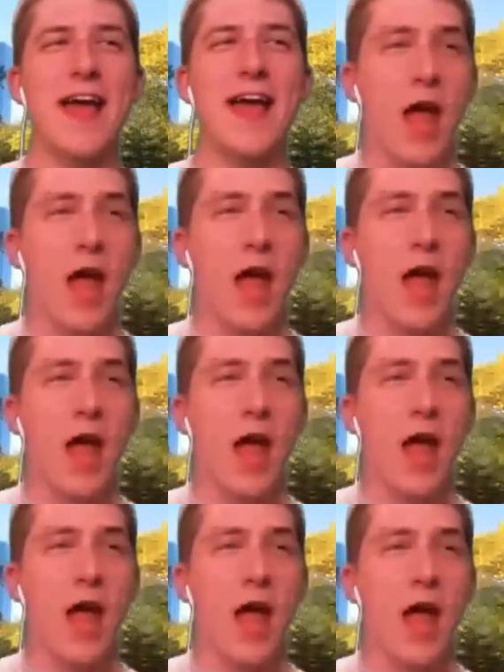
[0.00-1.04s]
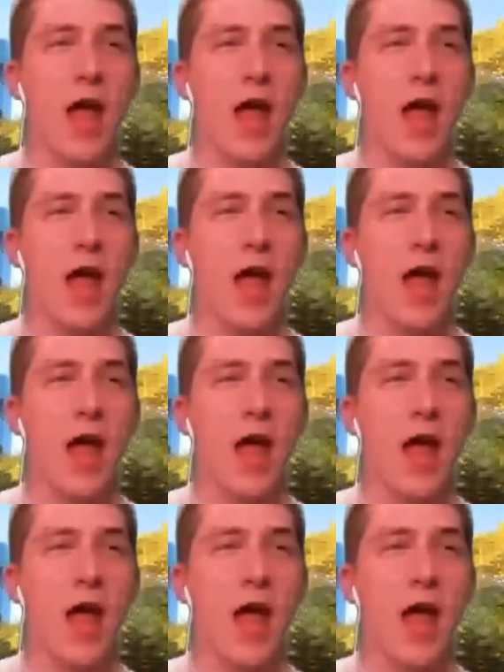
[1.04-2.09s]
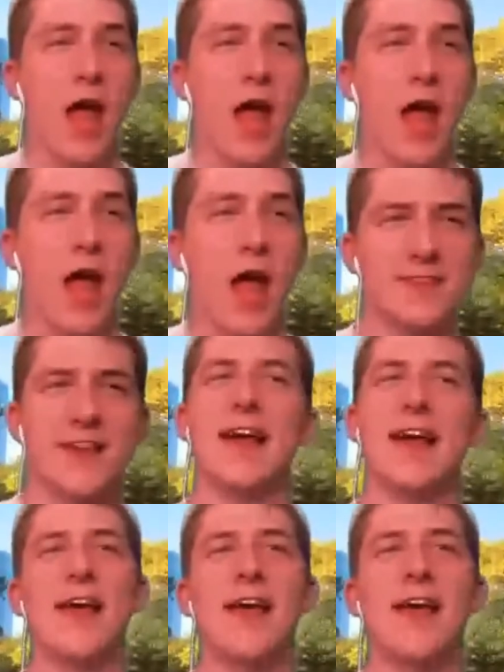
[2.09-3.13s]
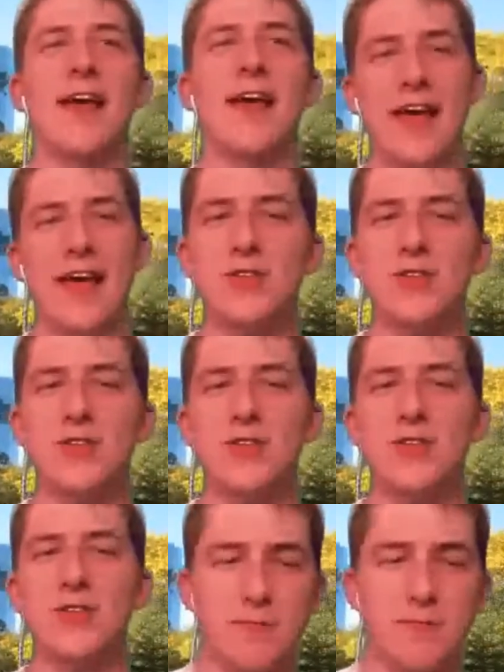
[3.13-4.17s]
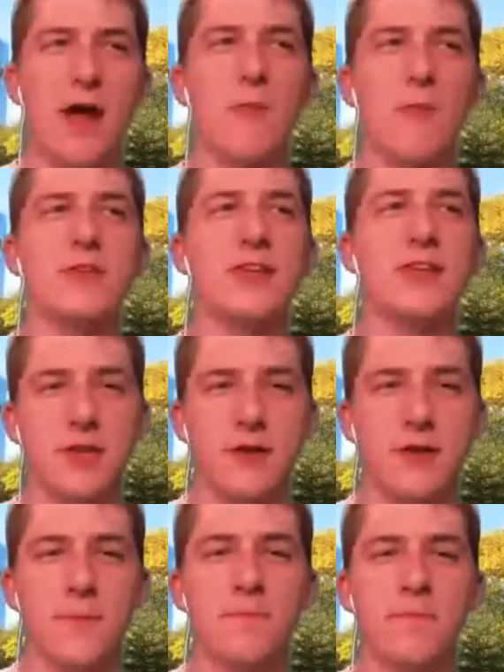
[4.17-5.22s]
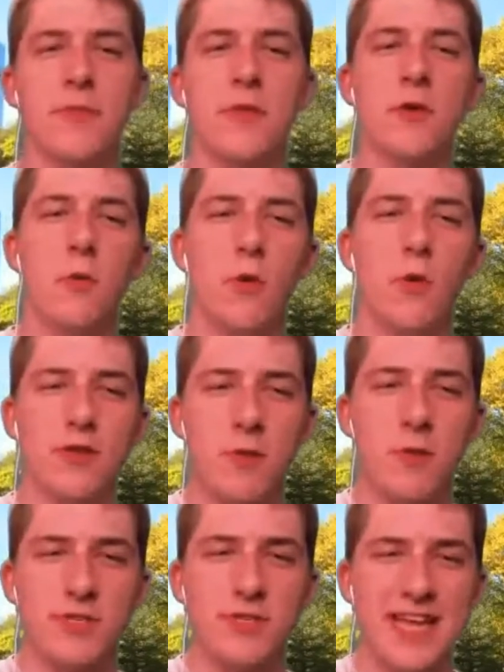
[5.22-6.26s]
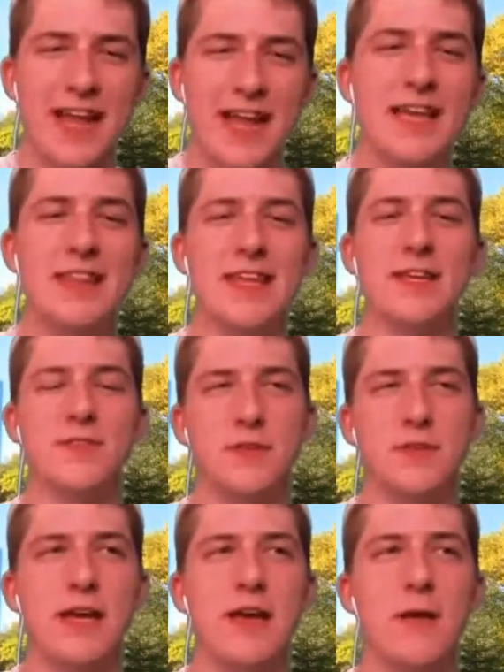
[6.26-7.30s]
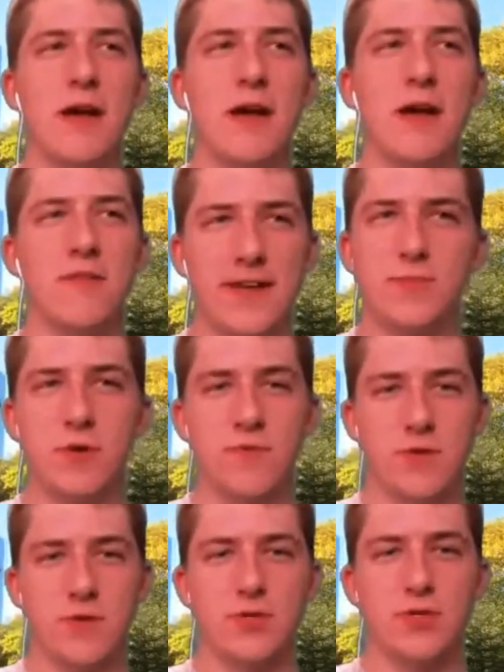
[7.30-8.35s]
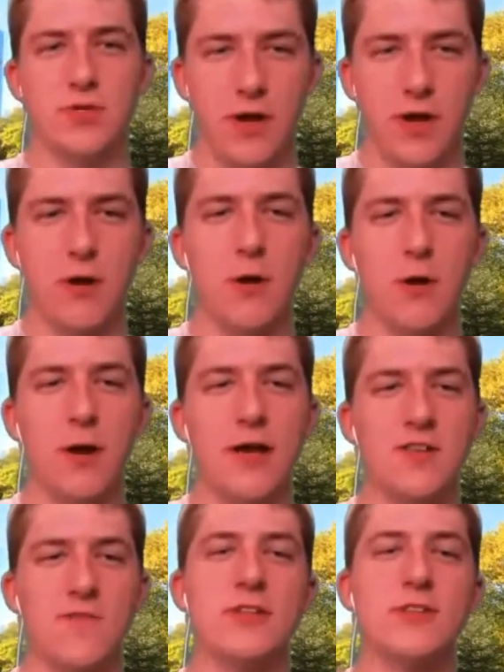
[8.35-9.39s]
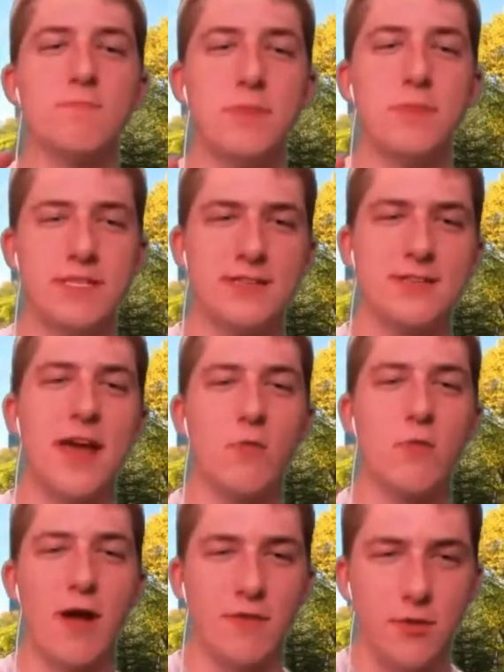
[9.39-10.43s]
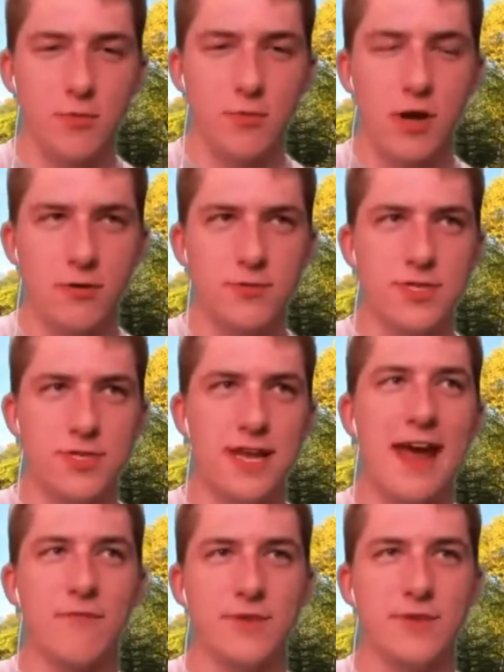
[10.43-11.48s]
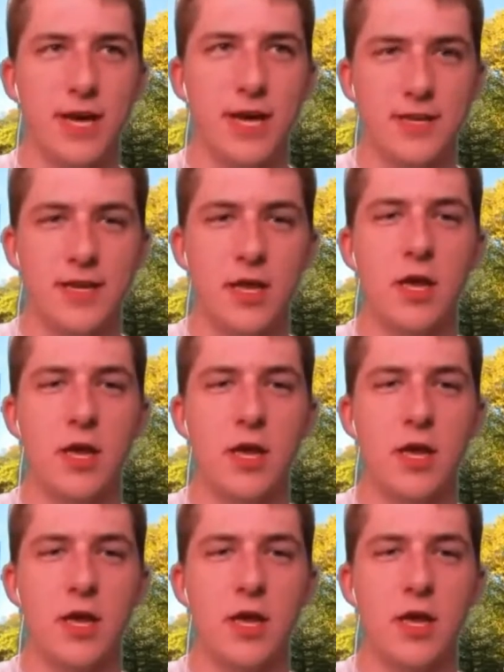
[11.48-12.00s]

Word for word: like. Social media is going to save advertising. It's crazy. But I will tell you, one of the most telling things to me about a Facebook versus Twitter, as far as business and revenue goes and advertising,